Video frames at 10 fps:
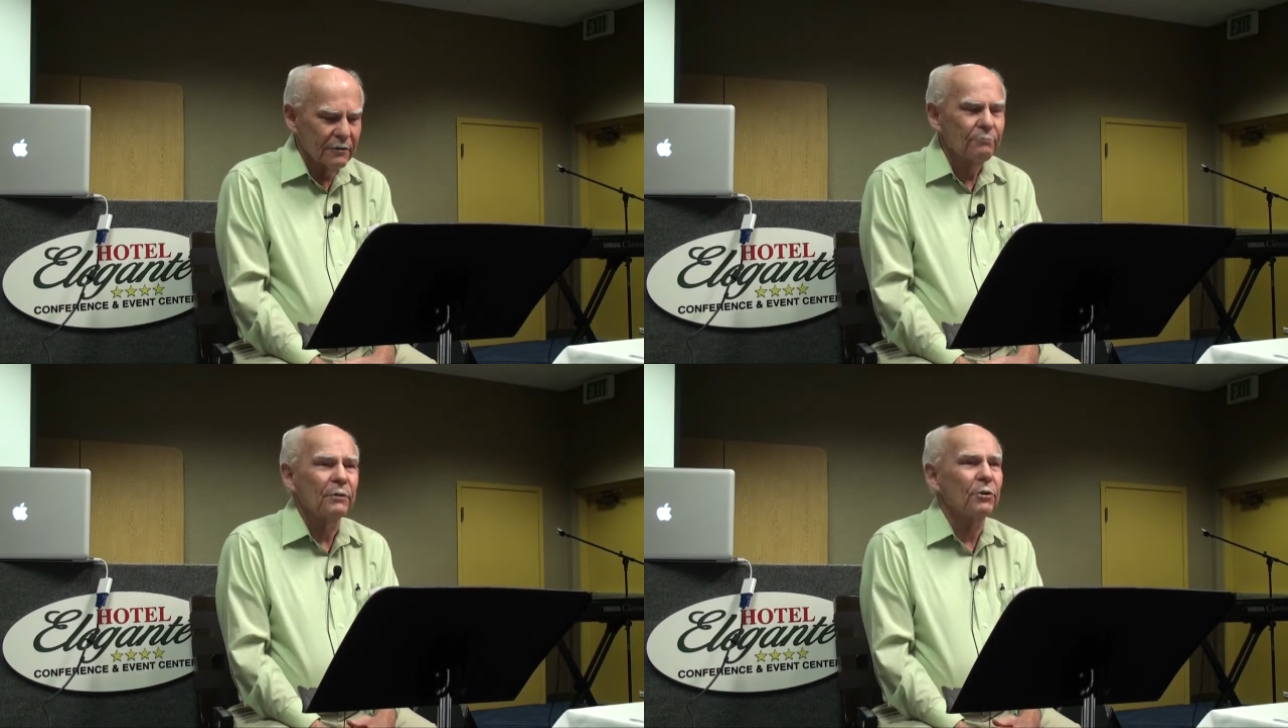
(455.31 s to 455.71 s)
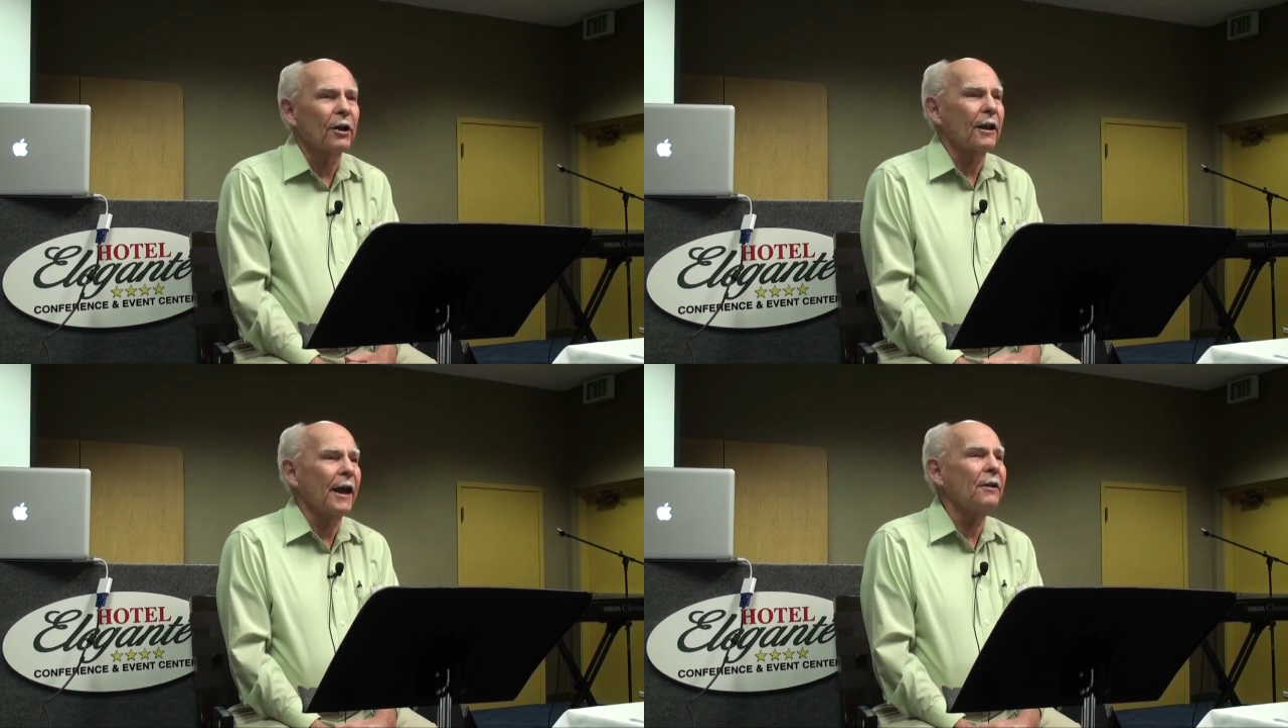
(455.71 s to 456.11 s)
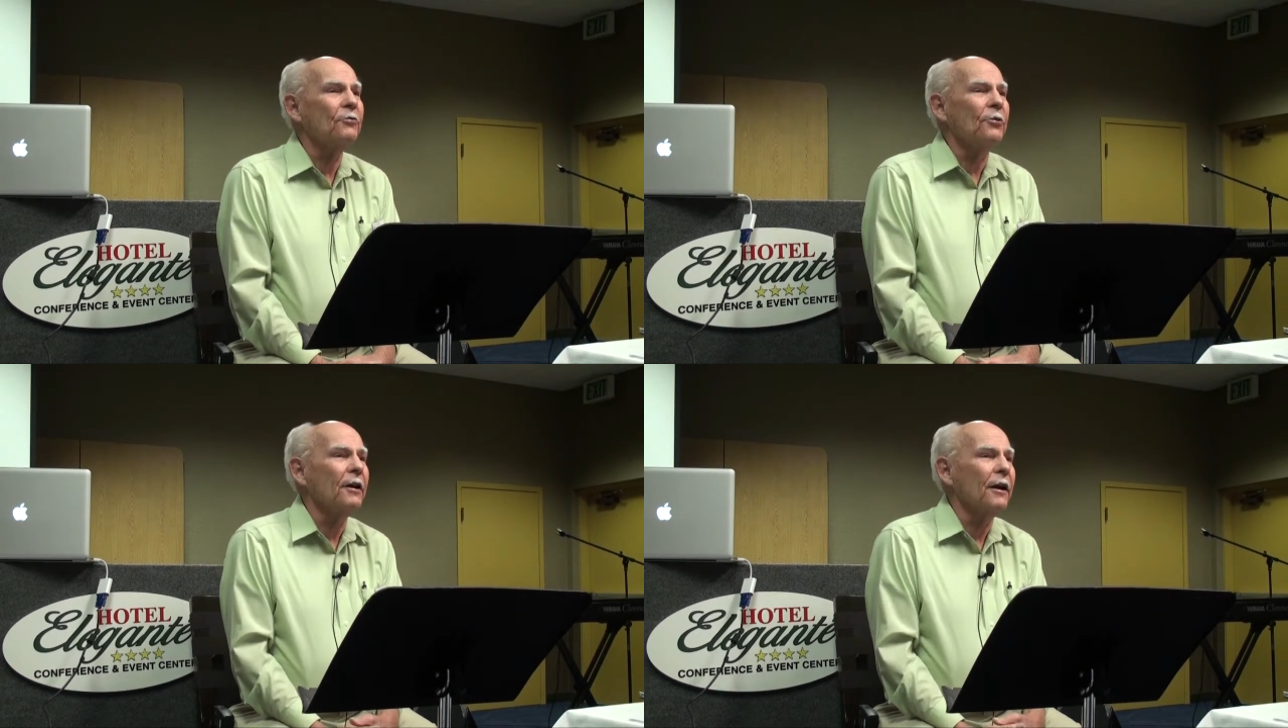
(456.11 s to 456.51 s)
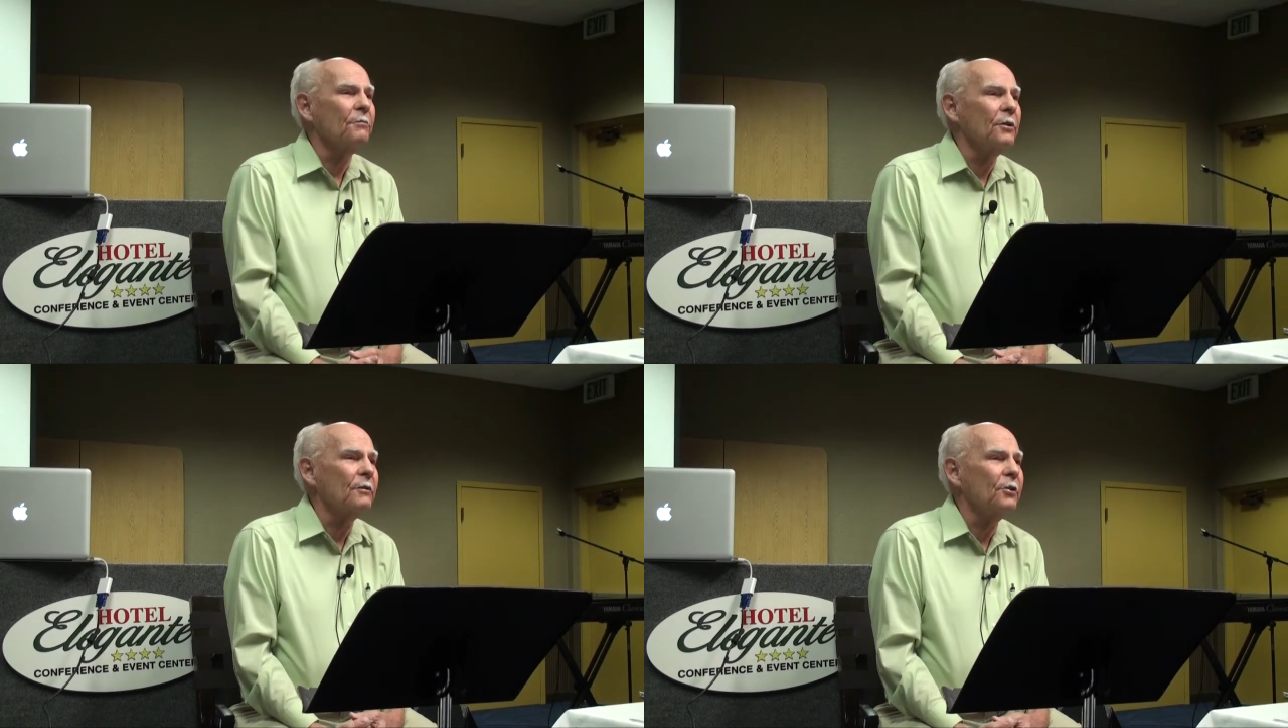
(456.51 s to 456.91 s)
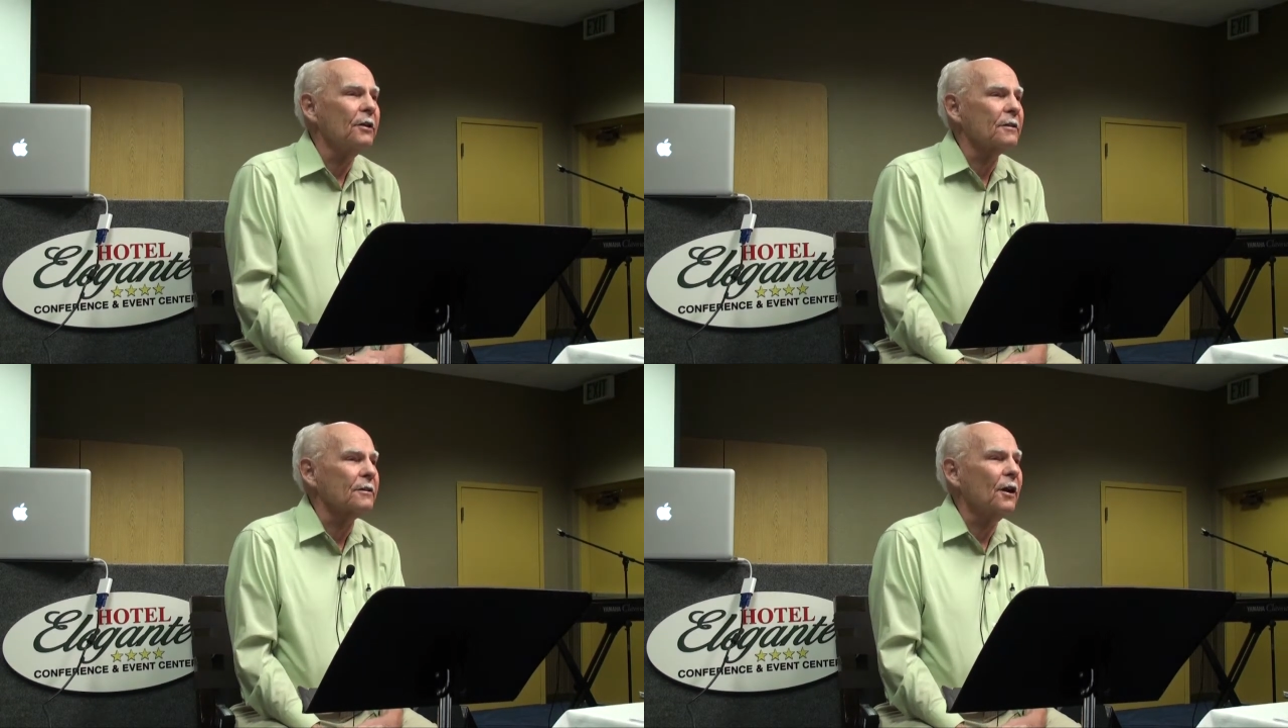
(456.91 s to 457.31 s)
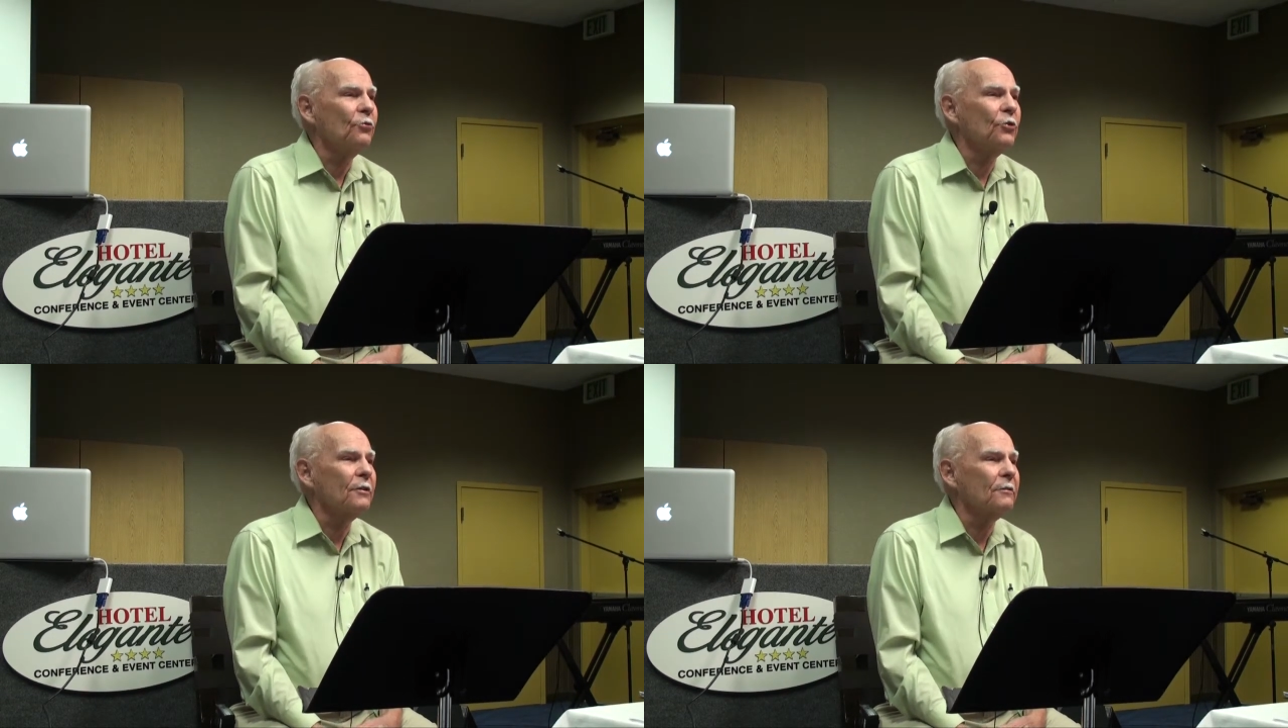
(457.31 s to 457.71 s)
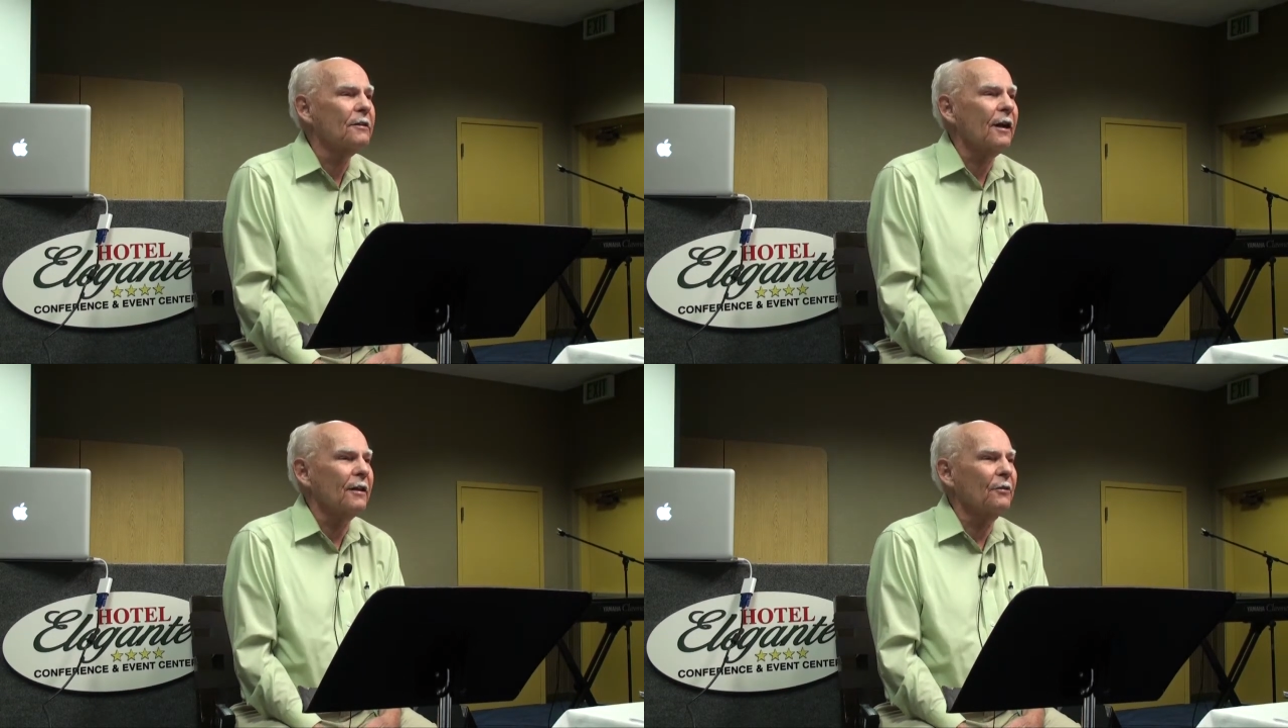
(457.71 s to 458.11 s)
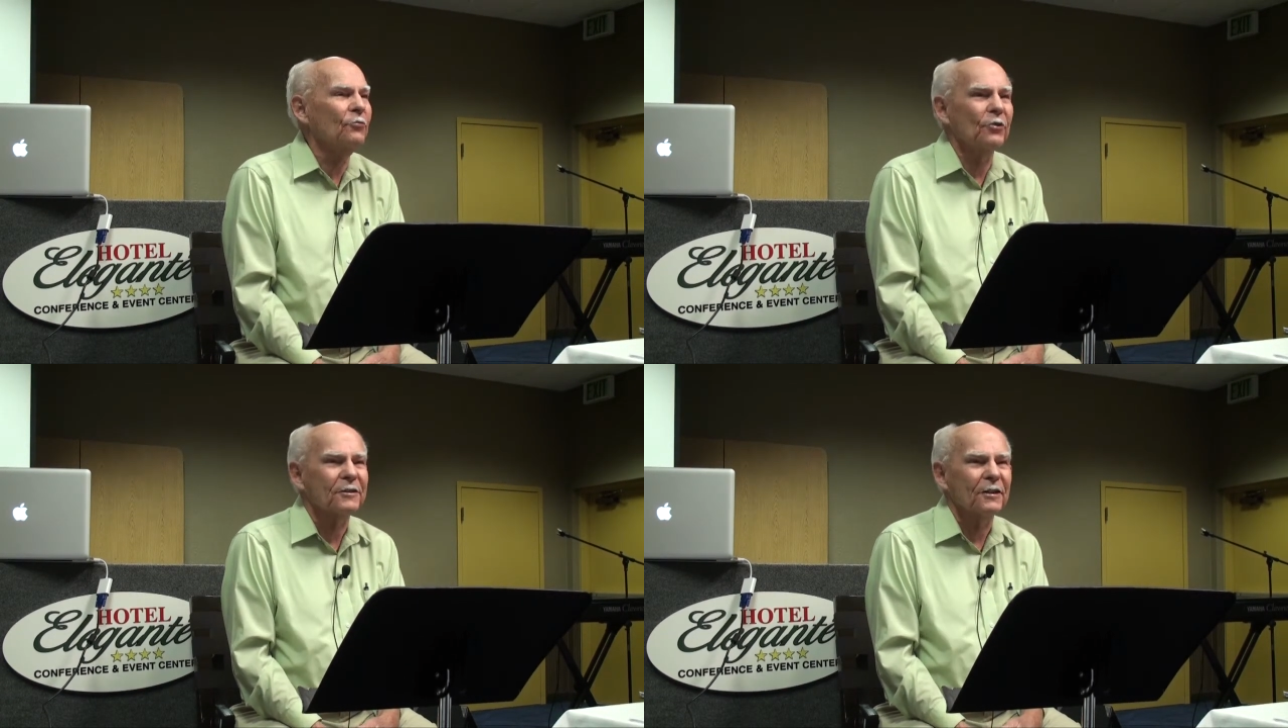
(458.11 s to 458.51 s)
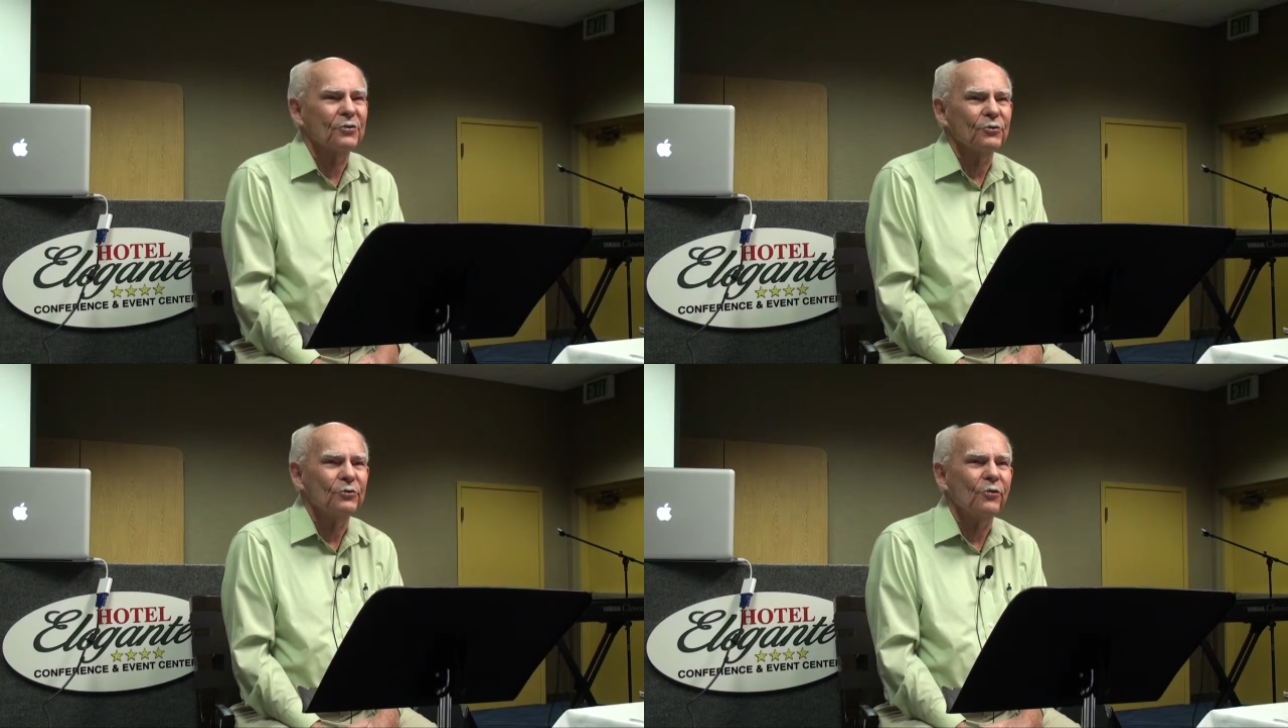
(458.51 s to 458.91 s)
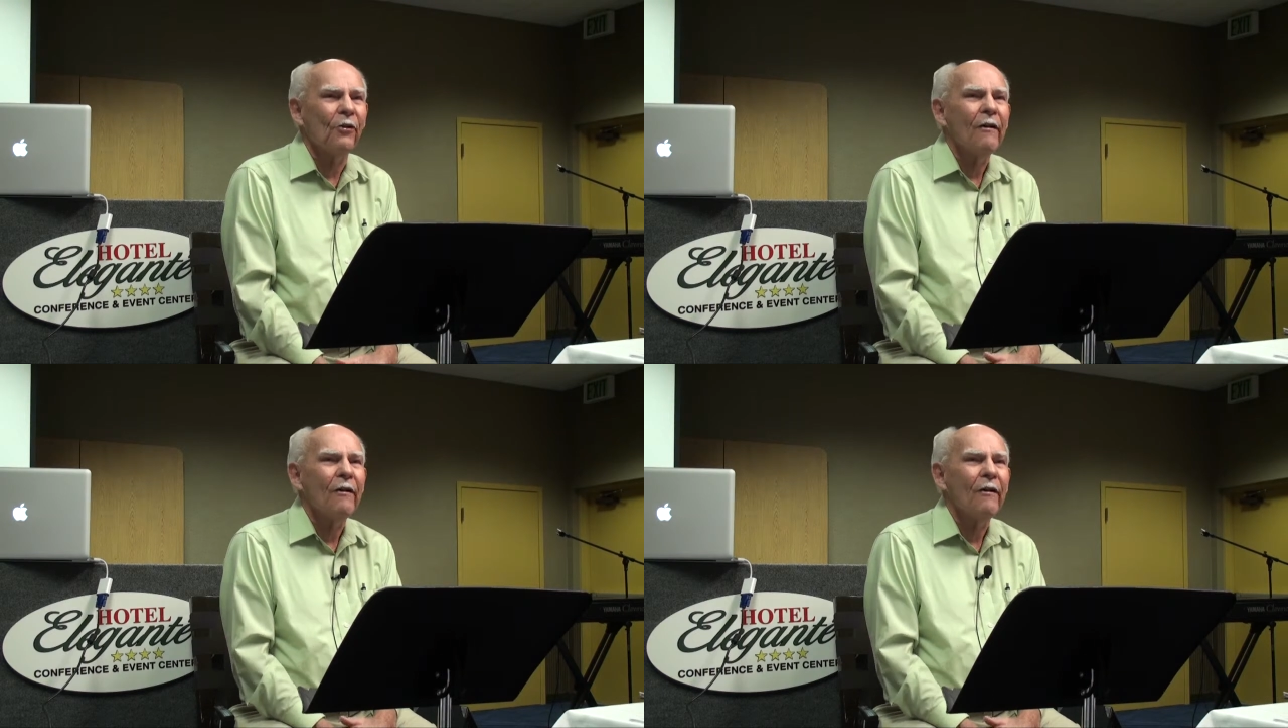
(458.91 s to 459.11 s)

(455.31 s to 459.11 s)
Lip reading: people got angry at me because I wouldn't tell them what to do.